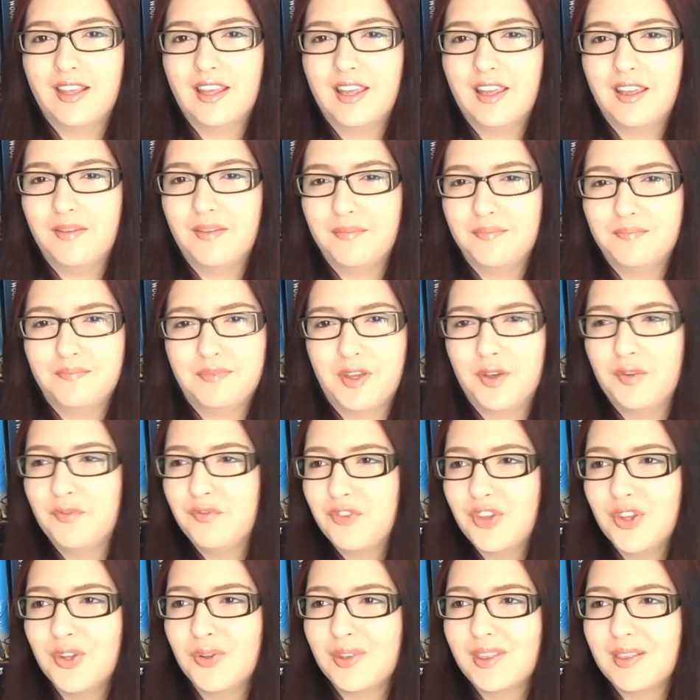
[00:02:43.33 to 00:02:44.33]
It
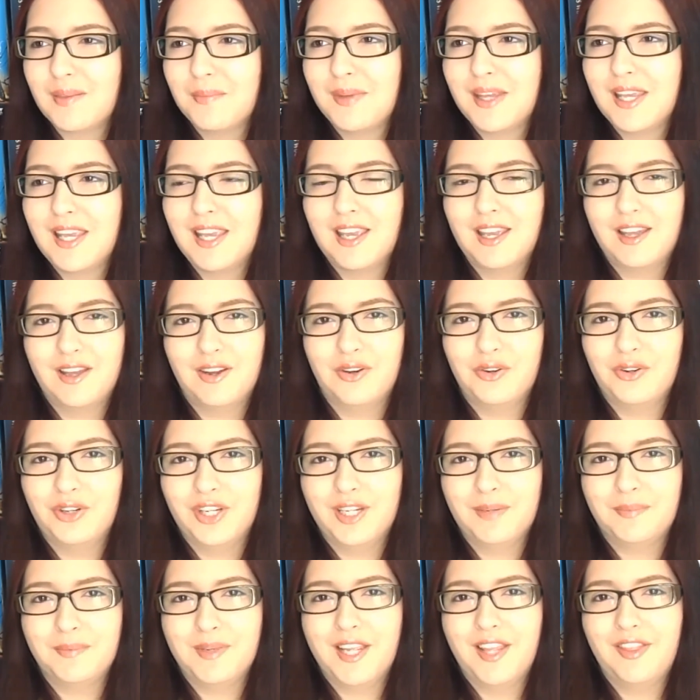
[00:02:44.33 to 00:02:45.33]
confused me, it
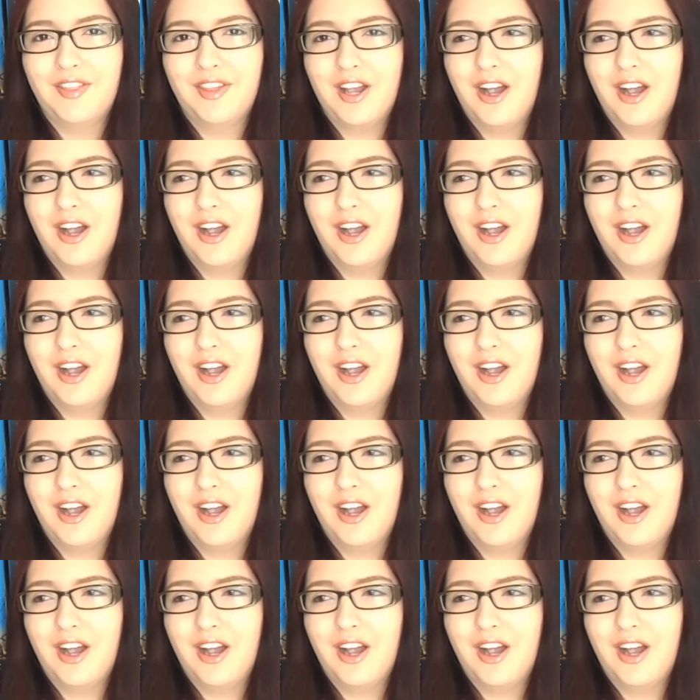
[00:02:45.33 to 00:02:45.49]
annoyed me,